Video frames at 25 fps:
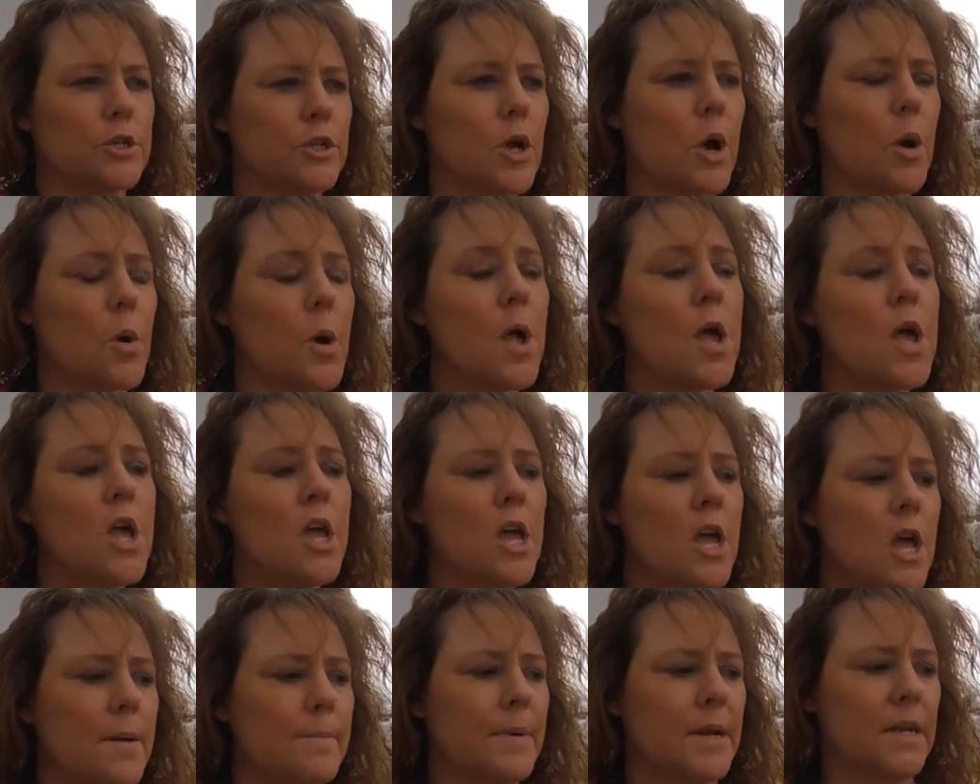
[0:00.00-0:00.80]
So
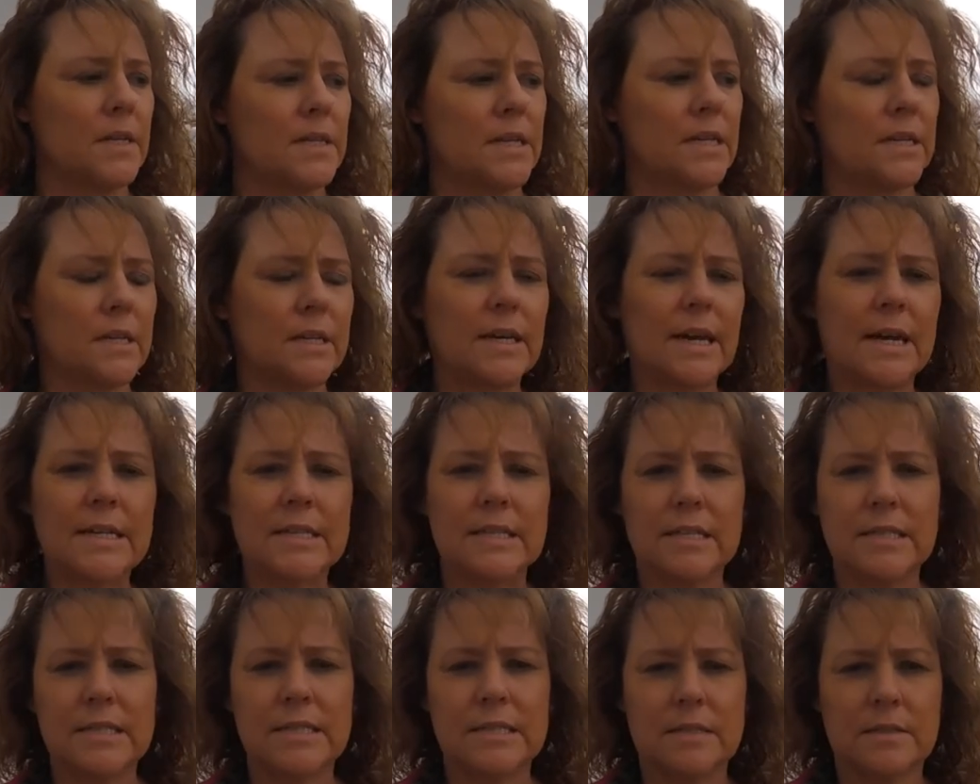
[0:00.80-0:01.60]
I'm going to take you
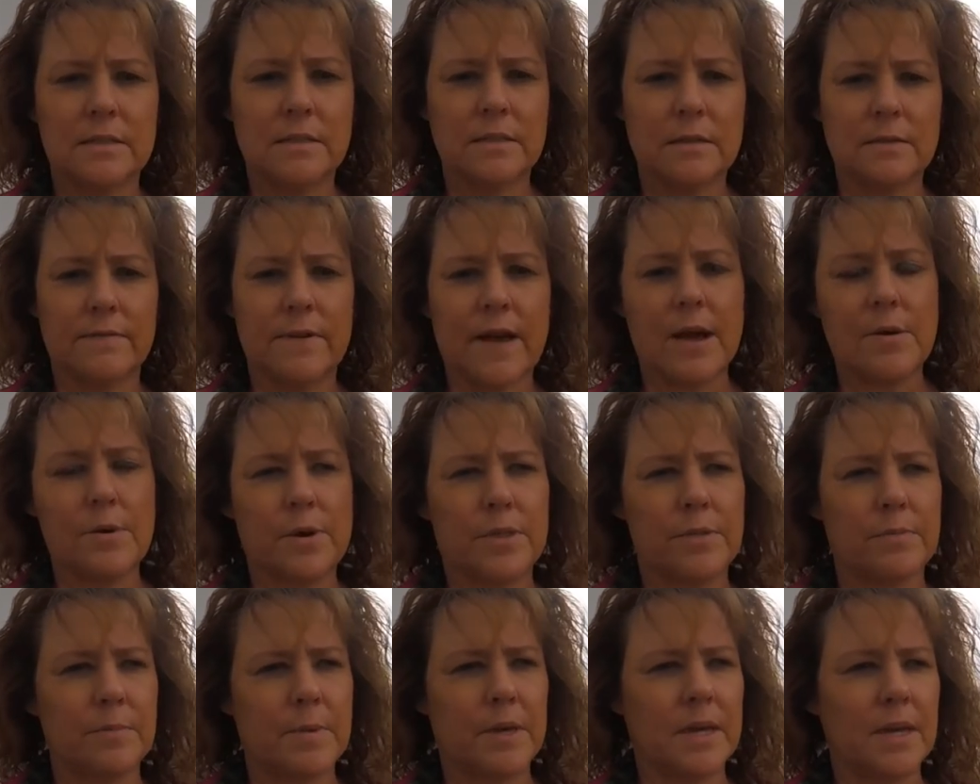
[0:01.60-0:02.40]
guys to the vet
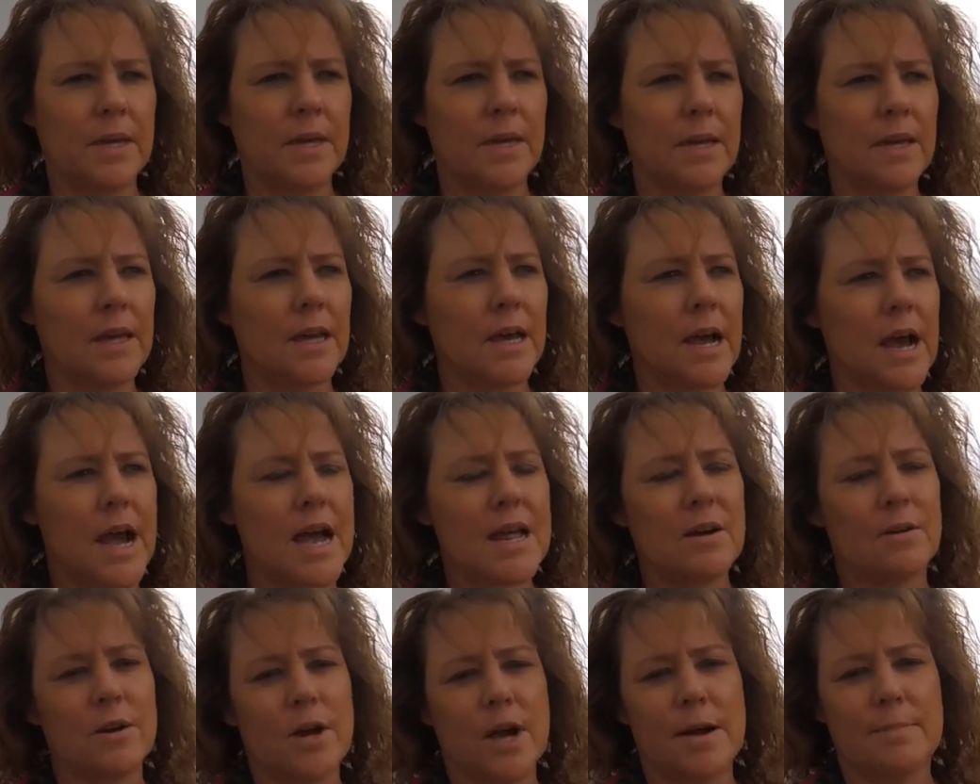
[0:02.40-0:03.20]
with me.
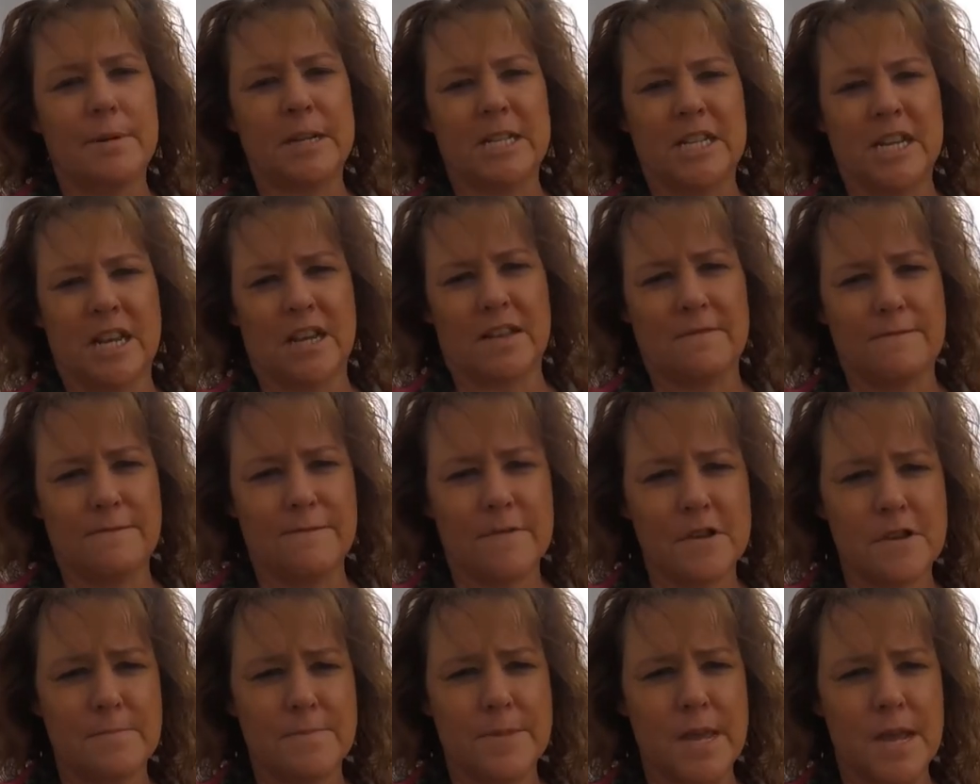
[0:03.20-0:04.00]
I don't know how much I can
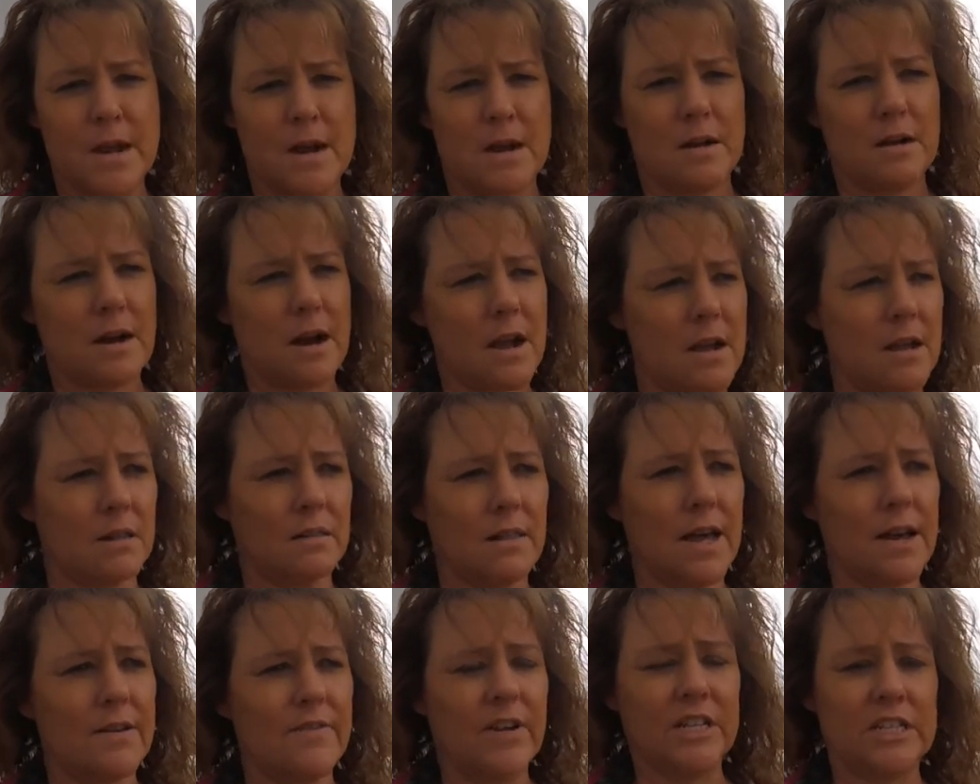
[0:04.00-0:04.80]
film there. A
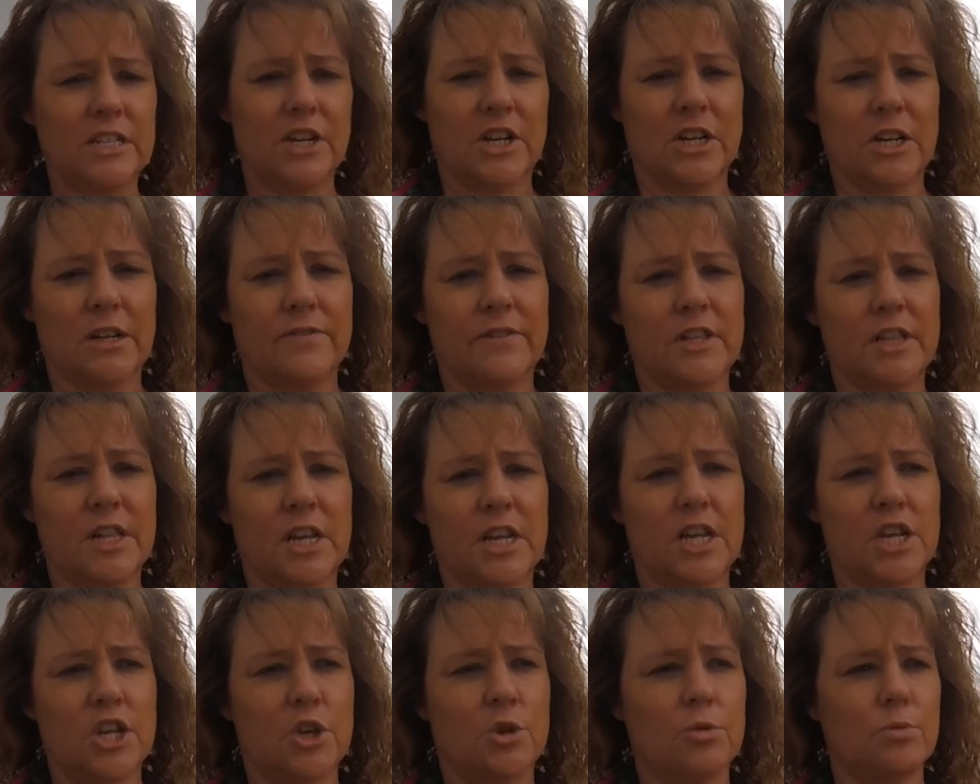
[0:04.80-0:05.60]
lot of vets aren't even
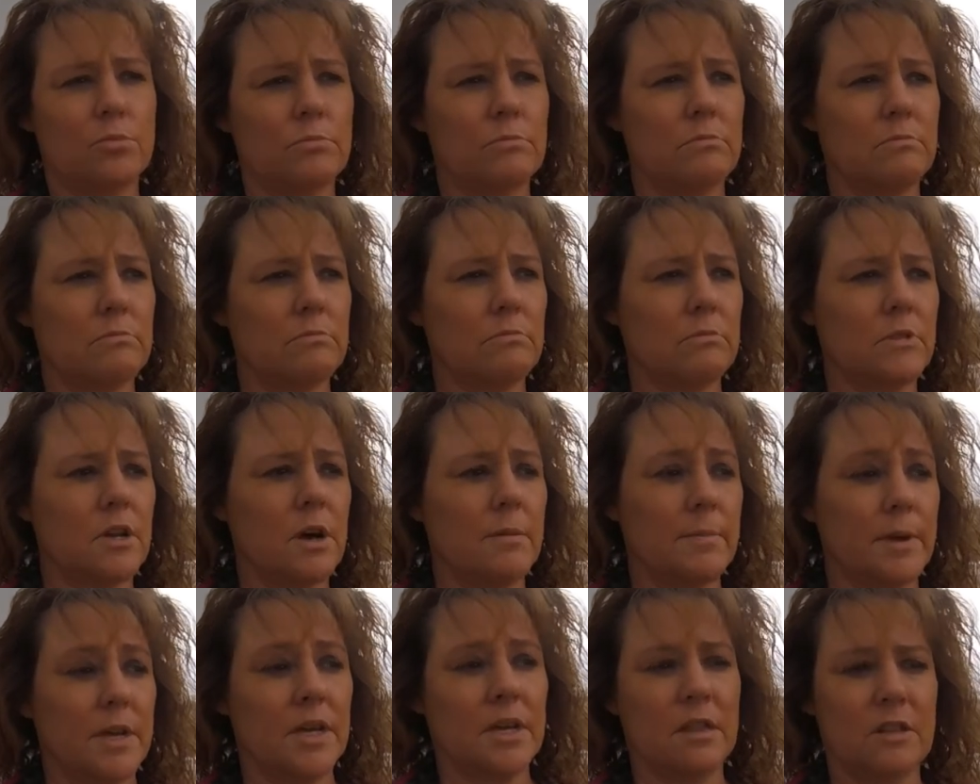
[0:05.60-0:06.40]
letting you
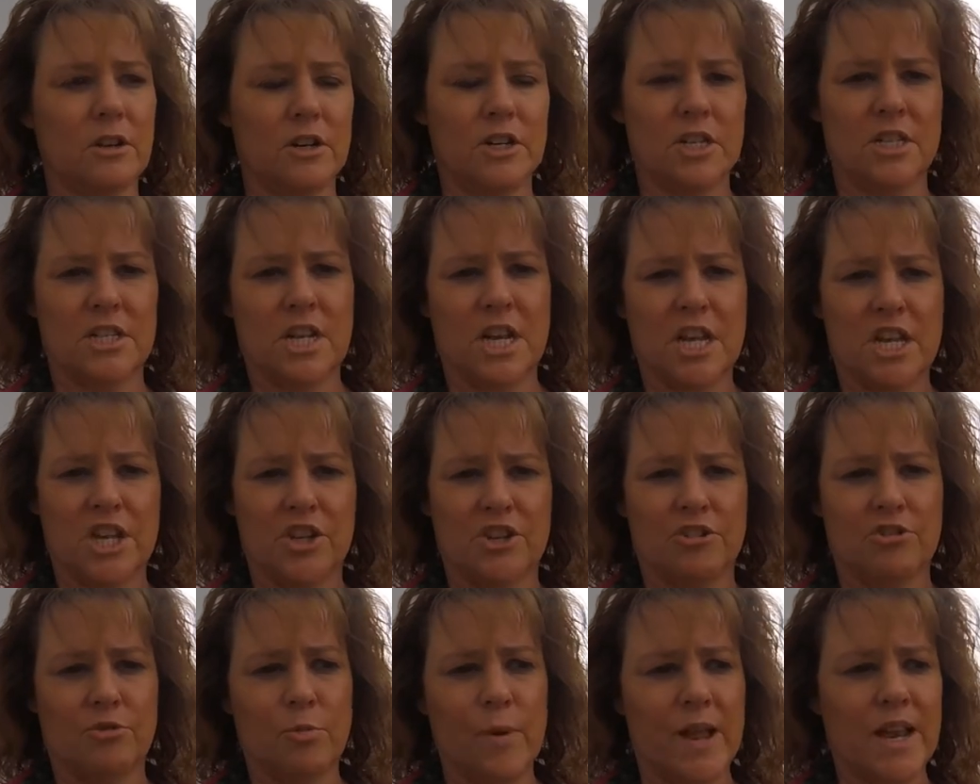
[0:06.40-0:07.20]
come in. They're just
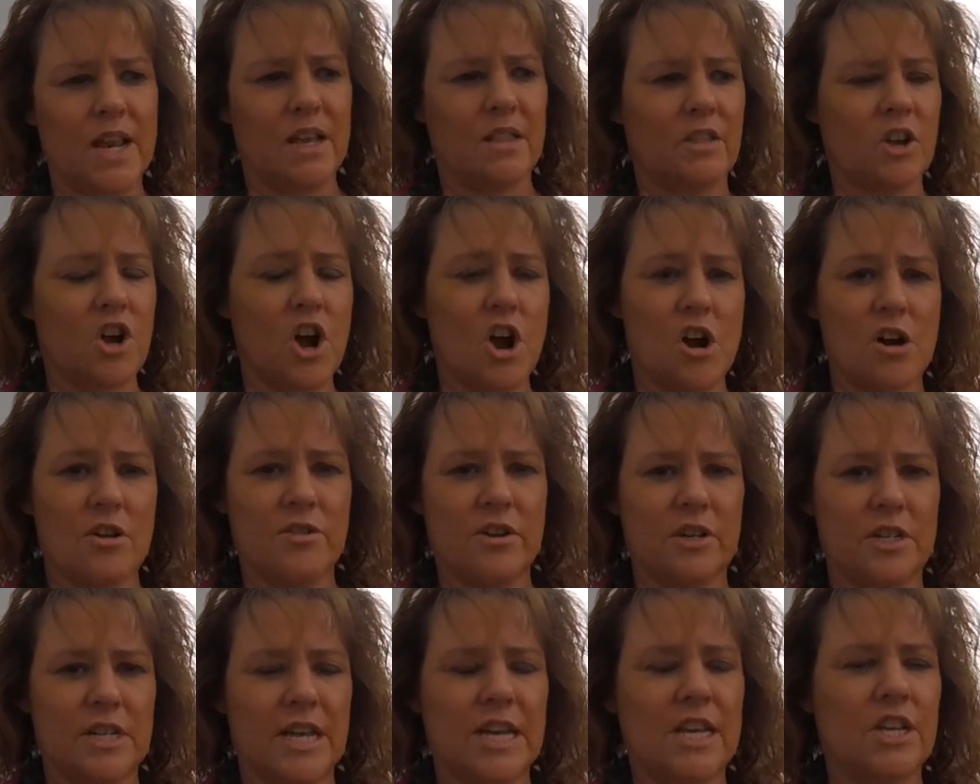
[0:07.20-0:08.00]
taking, you're waiting in the car.
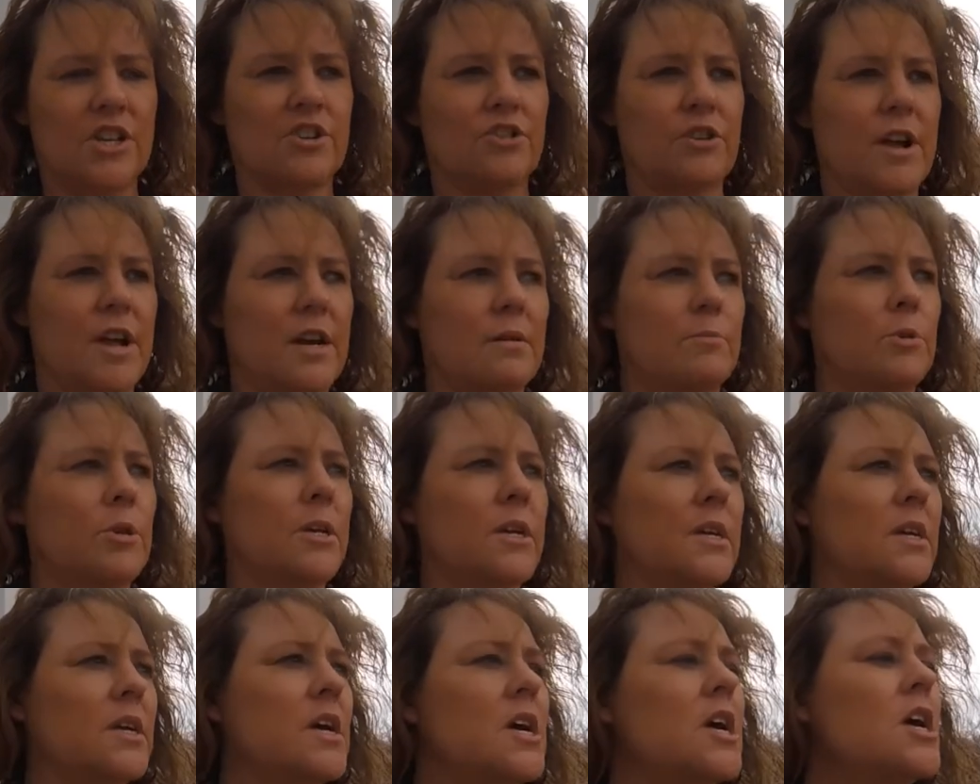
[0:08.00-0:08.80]
They're taking your animal
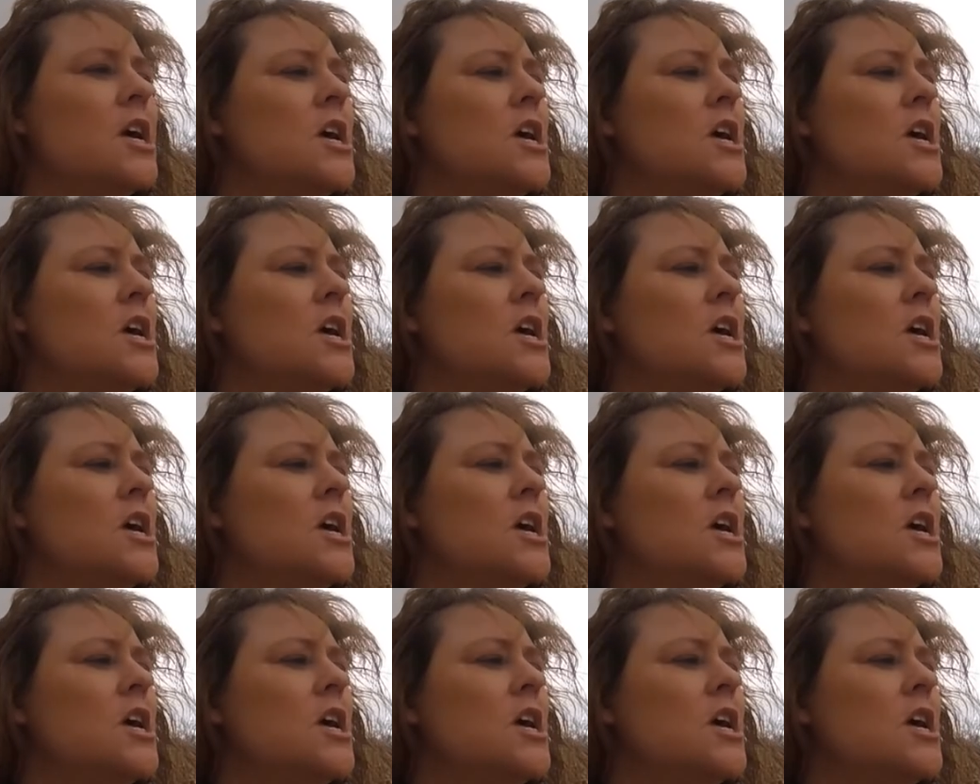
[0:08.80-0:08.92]
in.